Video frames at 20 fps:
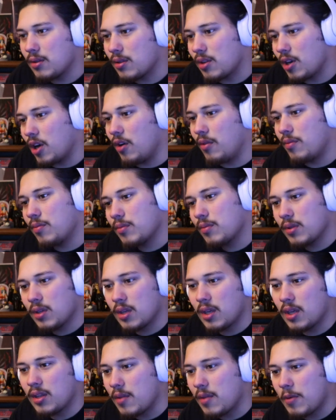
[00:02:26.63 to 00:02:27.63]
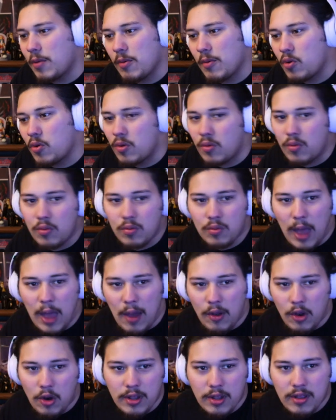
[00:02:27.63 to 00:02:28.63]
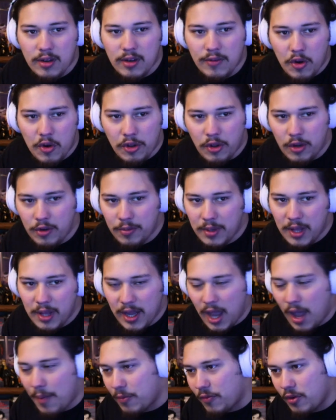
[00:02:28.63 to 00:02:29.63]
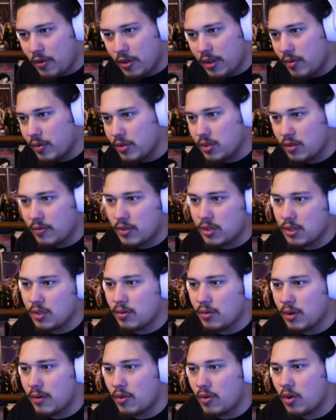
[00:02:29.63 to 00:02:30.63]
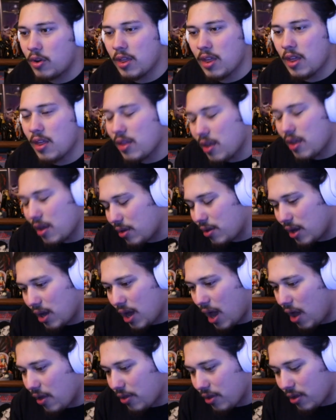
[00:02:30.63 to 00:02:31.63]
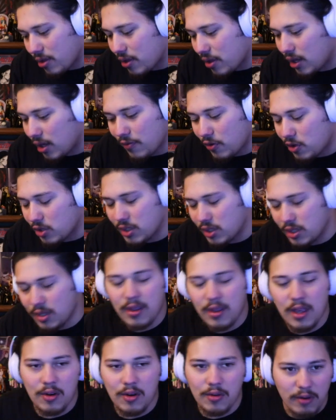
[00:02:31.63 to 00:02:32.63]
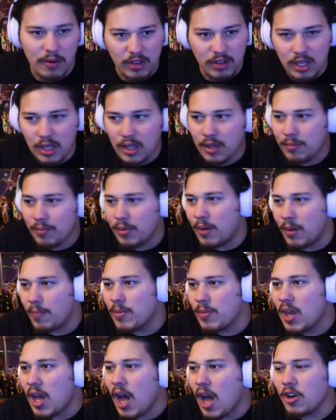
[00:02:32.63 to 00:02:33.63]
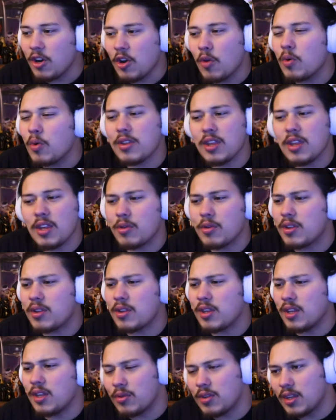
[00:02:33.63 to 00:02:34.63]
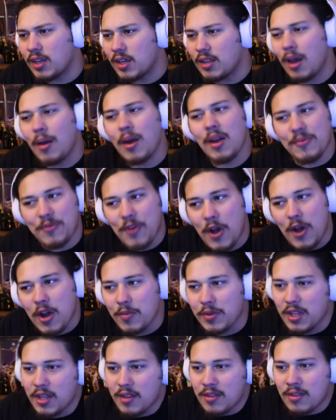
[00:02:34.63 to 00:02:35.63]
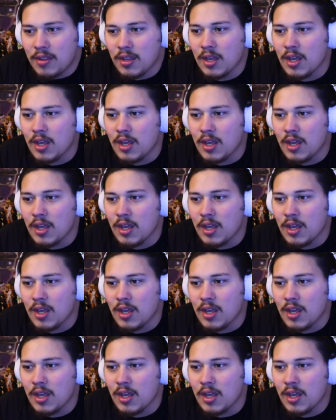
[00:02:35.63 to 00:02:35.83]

so and then people that don't listen to Vocaloid will be like, I prefer the or whatever, or the, the the the singing version instead or whatever. But I don't know. We'll see. We'll see. We'll see. I'm fucking with this.